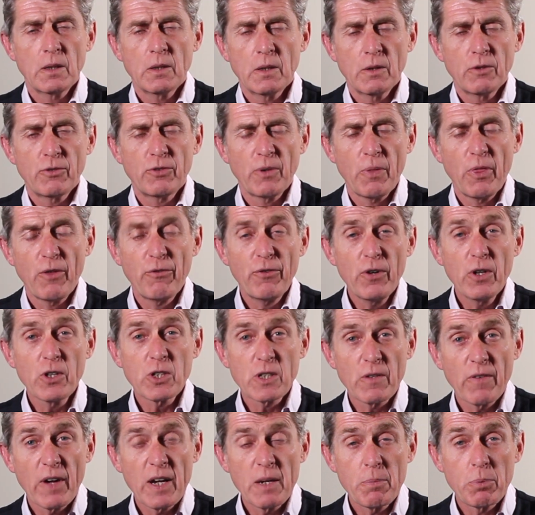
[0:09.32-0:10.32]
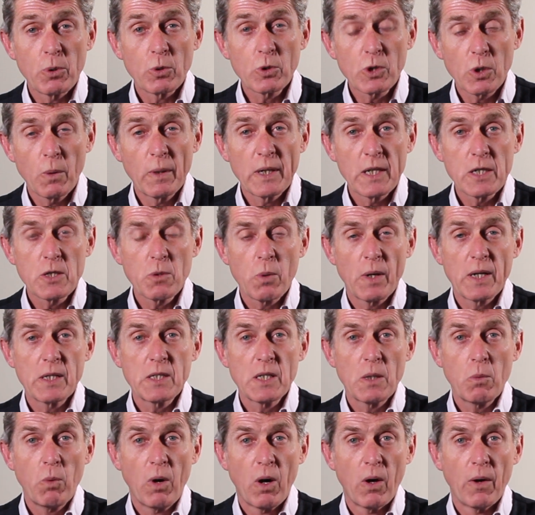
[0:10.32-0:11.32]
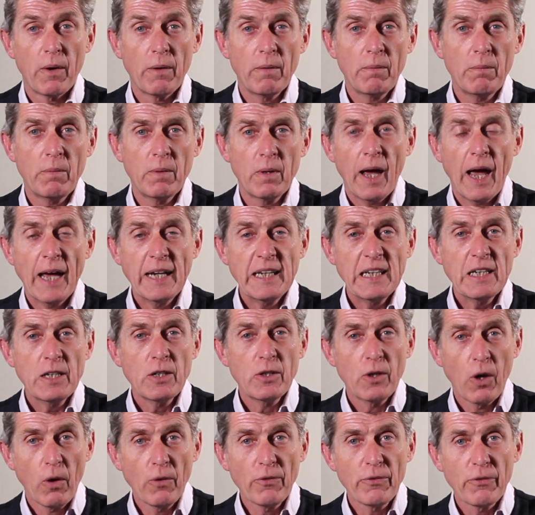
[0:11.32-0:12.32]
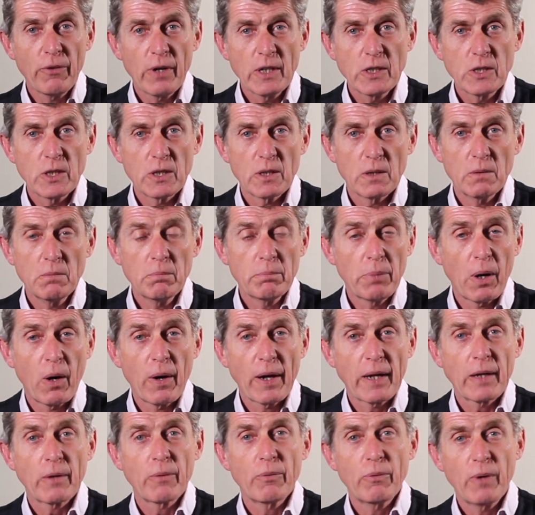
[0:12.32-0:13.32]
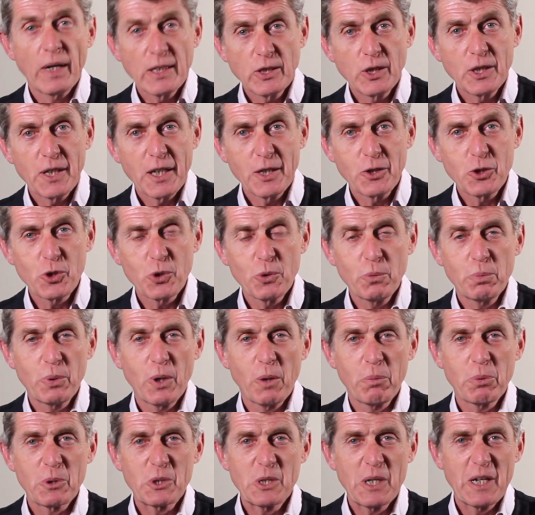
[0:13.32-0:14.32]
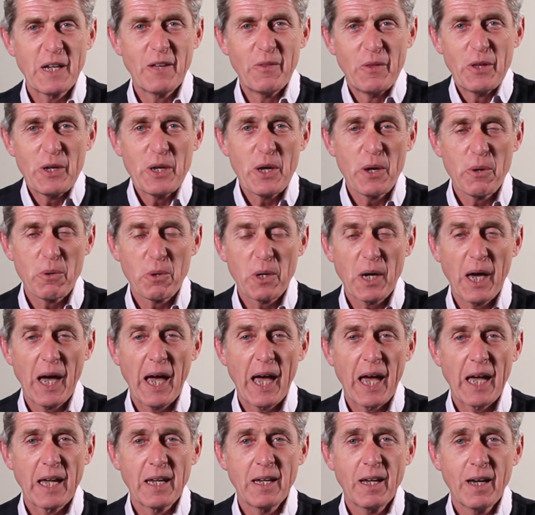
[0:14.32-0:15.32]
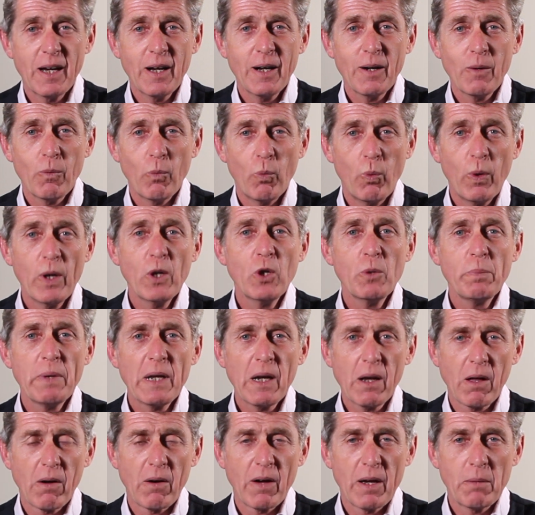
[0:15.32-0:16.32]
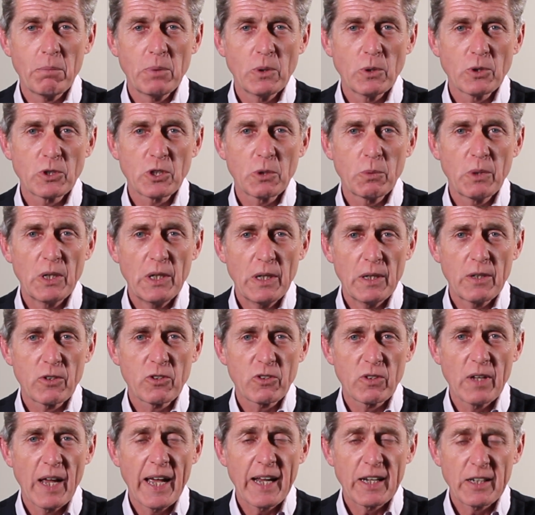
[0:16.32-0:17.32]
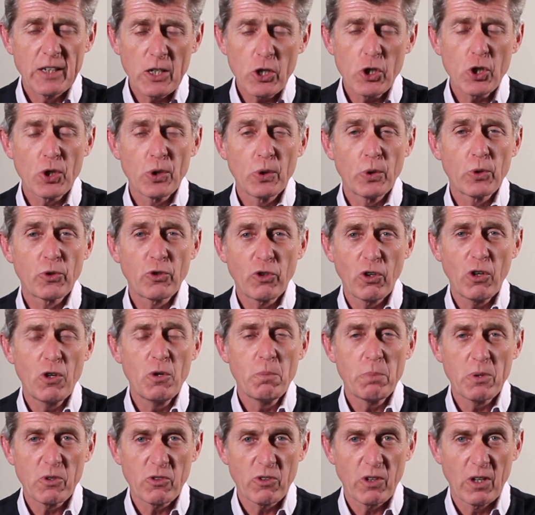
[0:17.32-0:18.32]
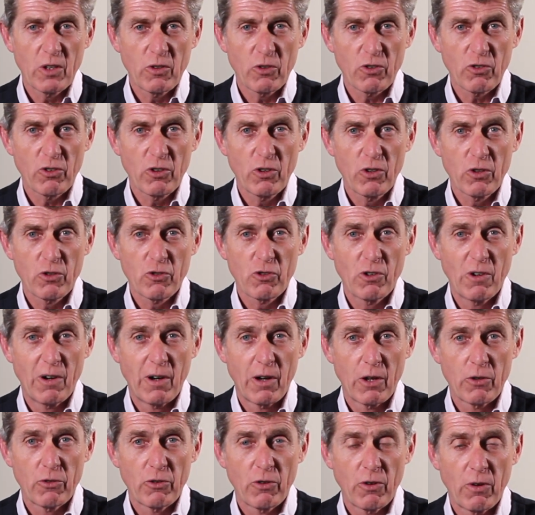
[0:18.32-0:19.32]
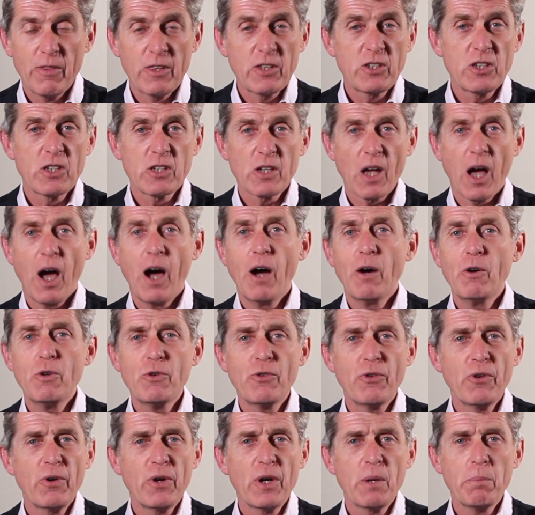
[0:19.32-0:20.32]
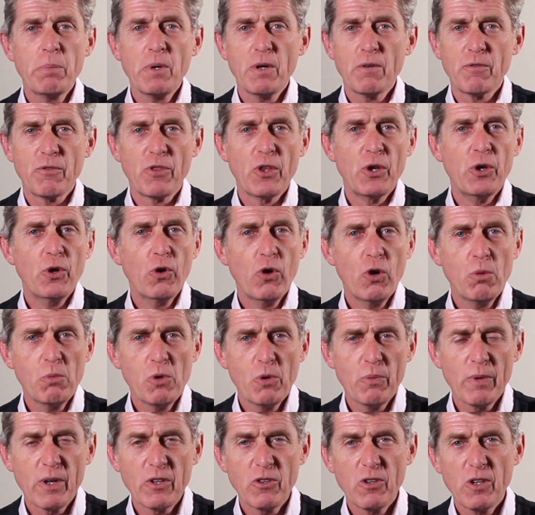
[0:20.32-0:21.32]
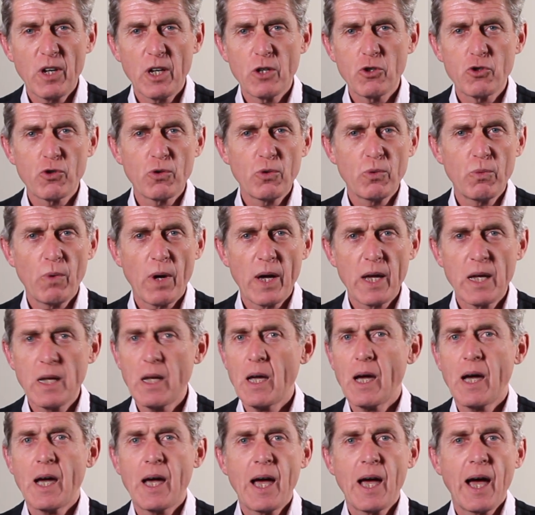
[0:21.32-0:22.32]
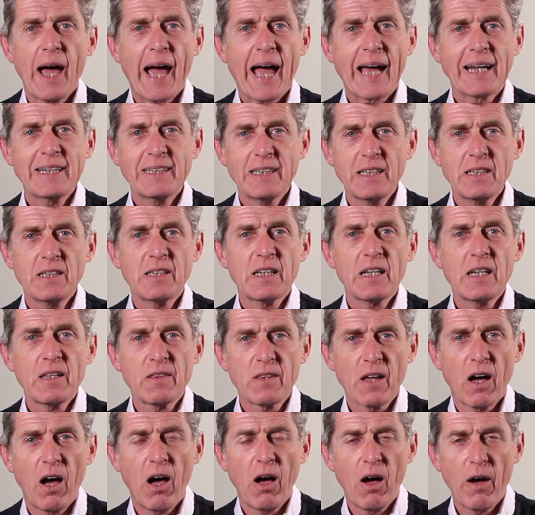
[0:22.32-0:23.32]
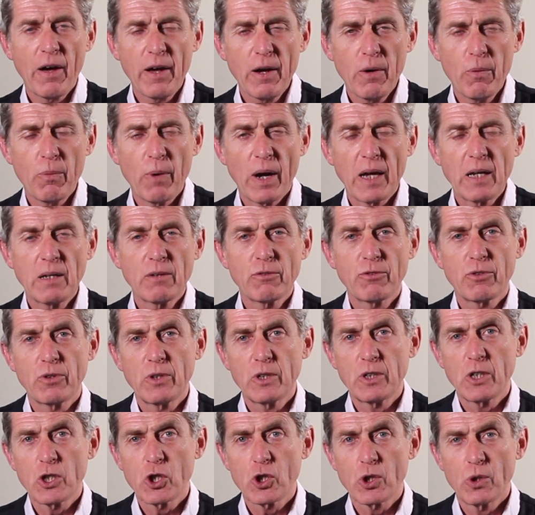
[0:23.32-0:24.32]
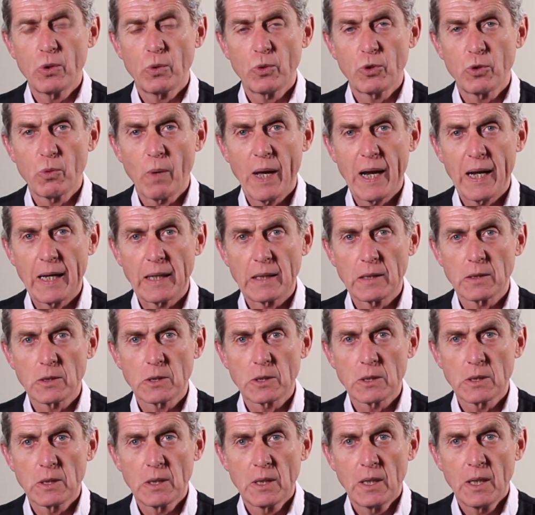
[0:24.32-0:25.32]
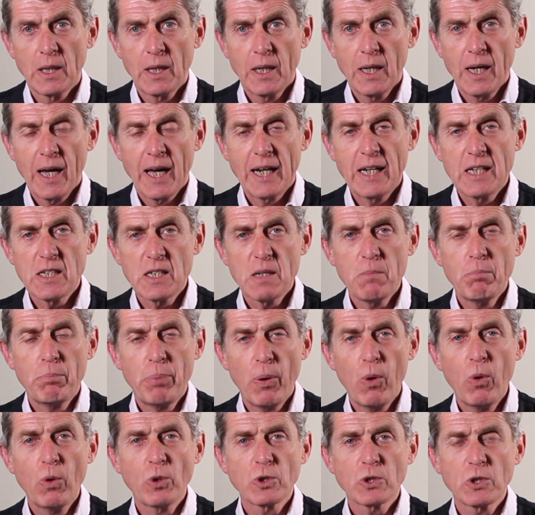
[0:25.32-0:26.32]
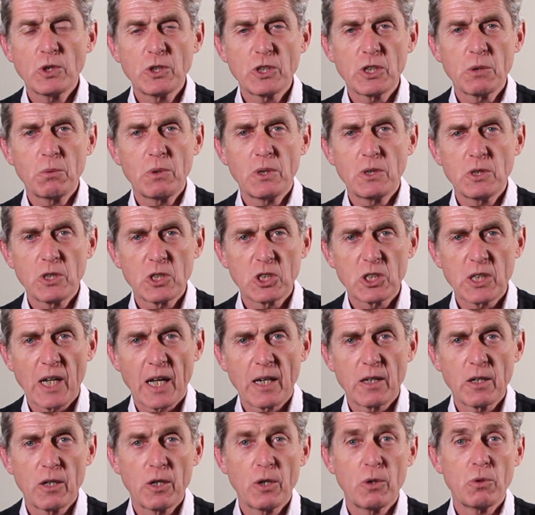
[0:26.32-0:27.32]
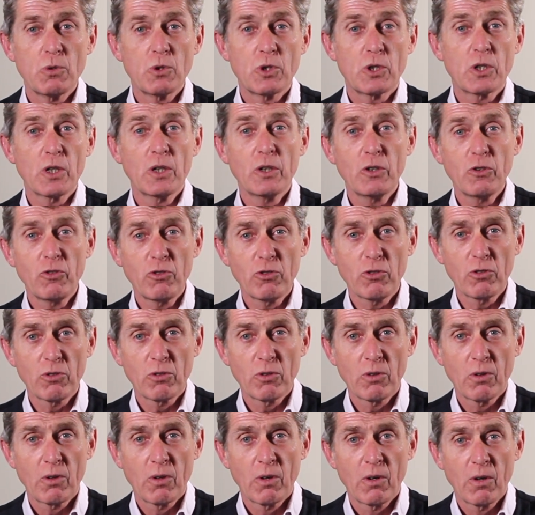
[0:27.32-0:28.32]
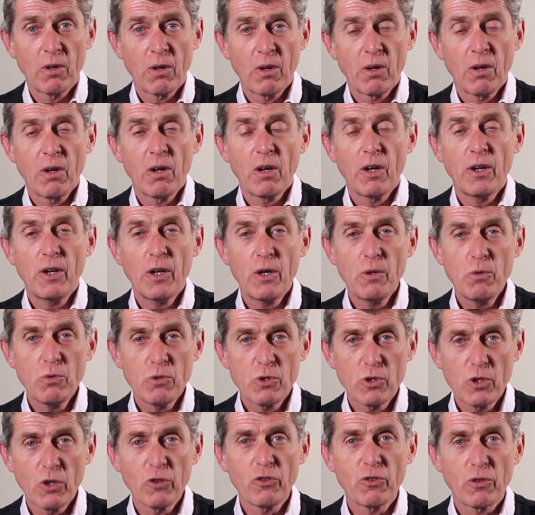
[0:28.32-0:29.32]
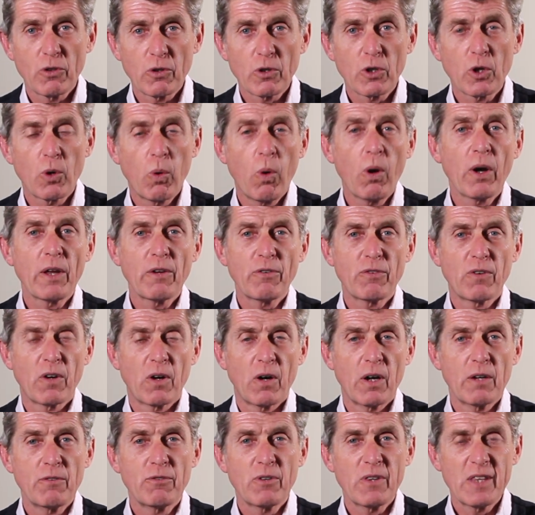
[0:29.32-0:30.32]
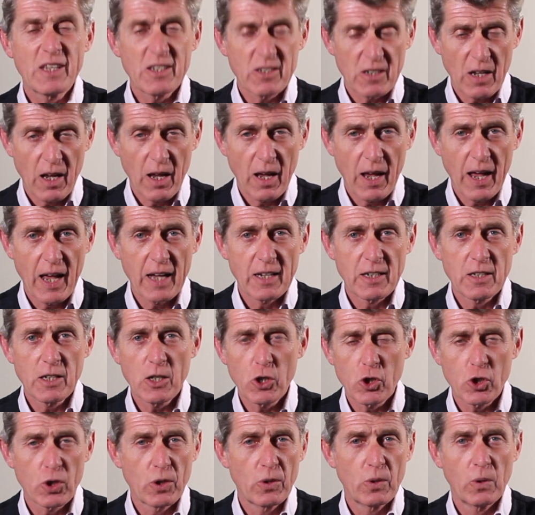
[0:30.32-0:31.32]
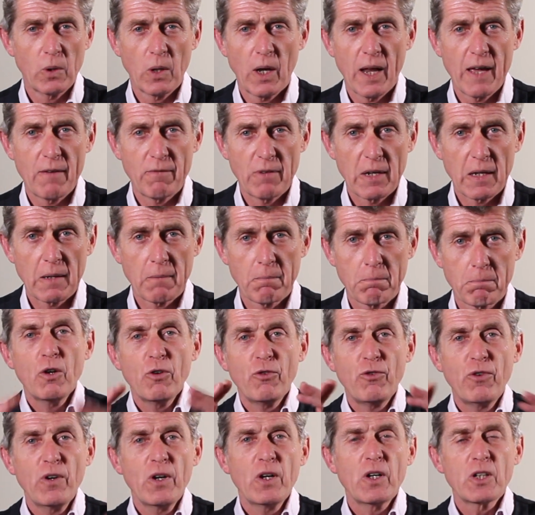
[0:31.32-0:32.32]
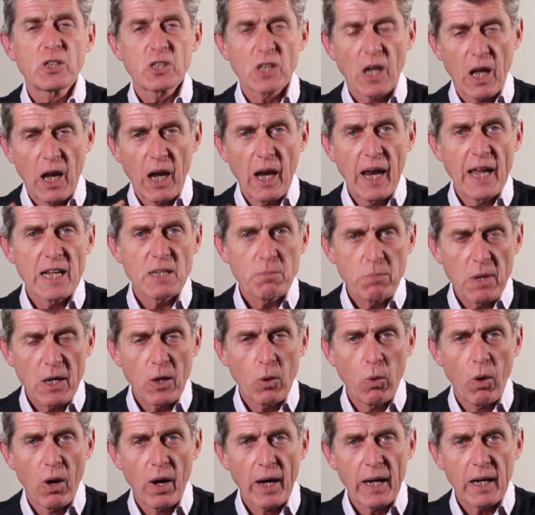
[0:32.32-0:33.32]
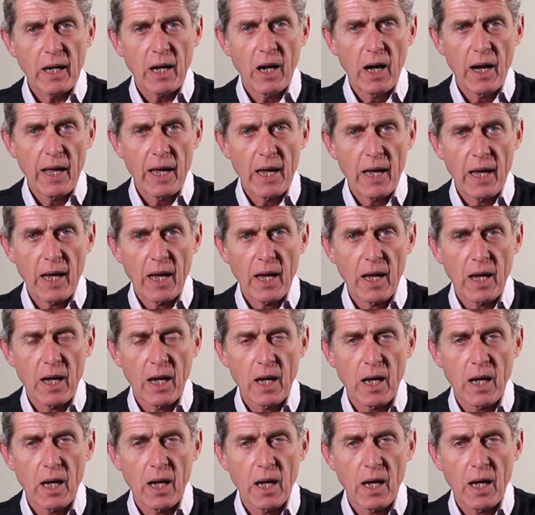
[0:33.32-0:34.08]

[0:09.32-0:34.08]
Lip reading: From the 1st of April 2021, any non-resident buying residential property in the UK will be liable to an additional 2% surcharge. This is over and above the normal residential rate and indeed the higher rate for additional dwellings. And it's important to understand who does and who doesn't qualify for this additional levy. First, let's be quite clear.